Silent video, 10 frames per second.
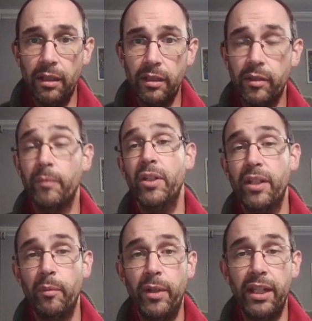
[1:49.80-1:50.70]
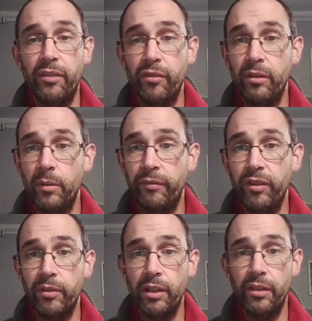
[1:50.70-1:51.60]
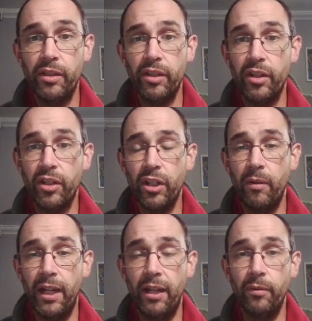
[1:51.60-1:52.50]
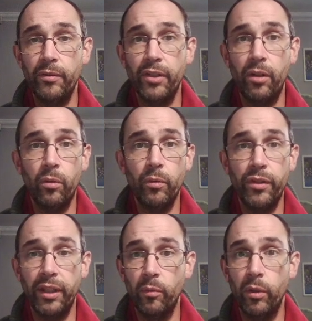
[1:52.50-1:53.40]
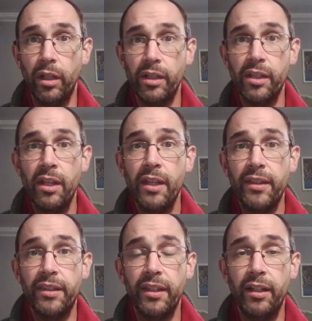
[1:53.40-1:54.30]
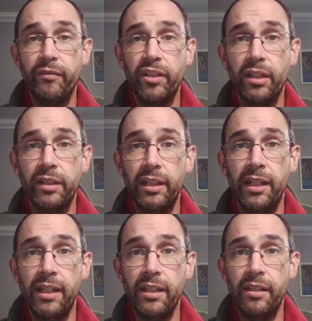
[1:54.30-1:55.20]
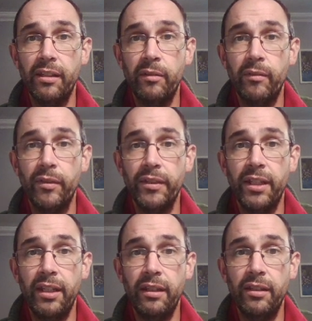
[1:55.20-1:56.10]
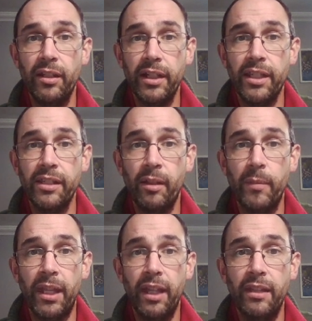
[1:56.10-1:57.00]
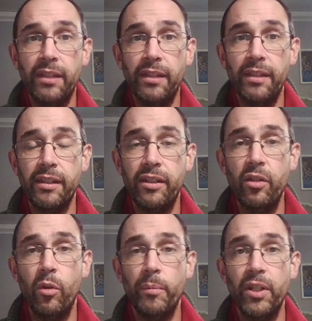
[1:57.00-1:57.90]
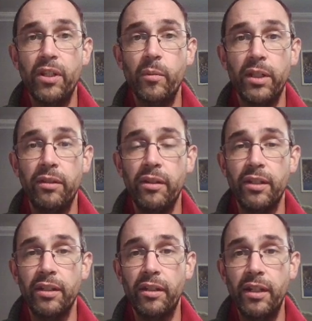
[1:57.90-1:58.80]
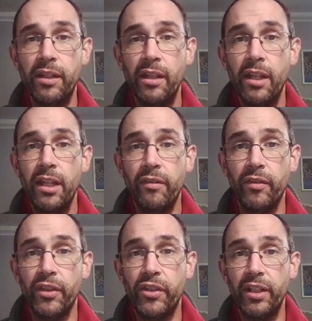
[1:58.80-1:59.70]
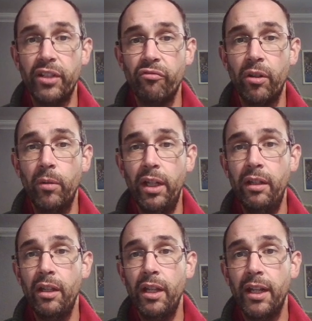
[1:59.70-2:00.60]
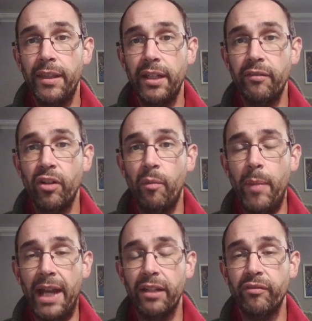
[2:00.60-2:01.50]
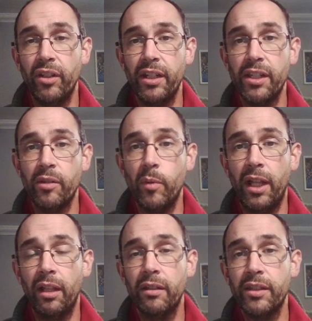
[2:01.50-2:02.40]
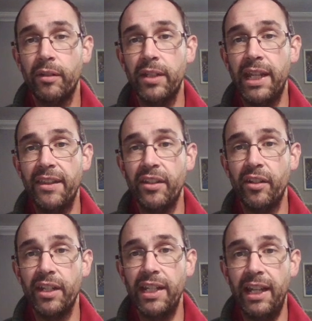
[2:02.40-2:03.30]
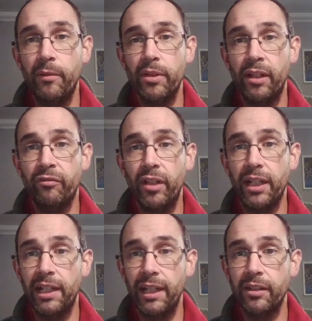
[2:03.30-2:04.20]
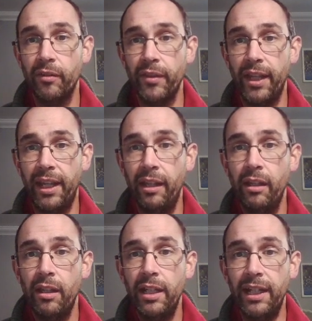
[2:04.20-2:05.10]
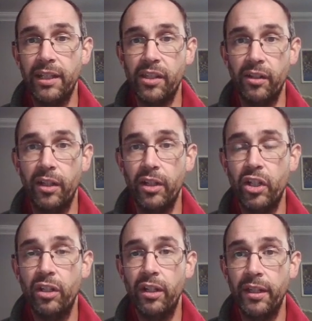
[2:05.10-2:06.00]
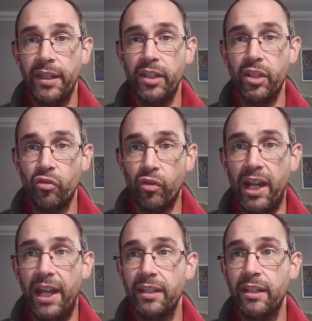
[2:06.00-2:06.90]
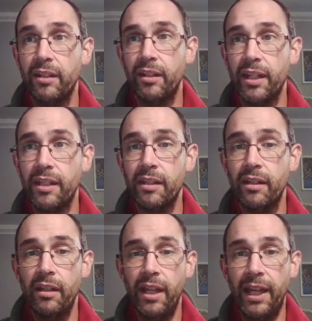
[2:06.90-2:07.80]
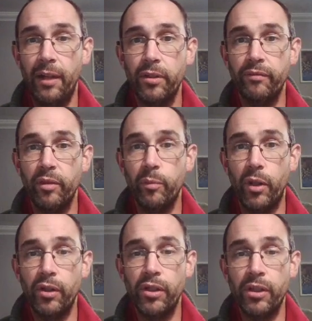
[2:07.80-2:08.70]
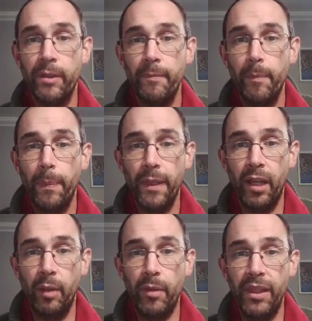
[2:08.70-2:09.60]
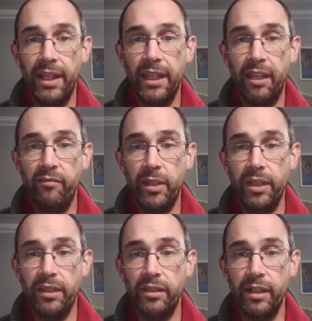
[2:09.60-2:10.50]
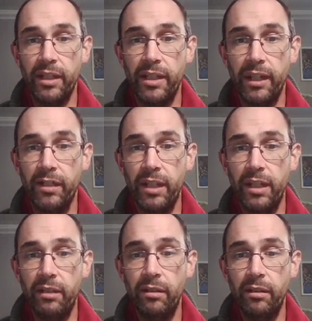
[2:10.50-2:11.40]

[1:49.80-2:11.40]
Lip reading: so I'm just going to play through a few turns just to show how the whole thing works. The other thing I've done is you've got the dice up here. So there's two options when you're using dice. You've got the dice roller, and then you've got a bag of dice as well. So to the dice out, I right-clicked on there, clicked search, and then just dragged dice out of the box. And that gave me the dice down here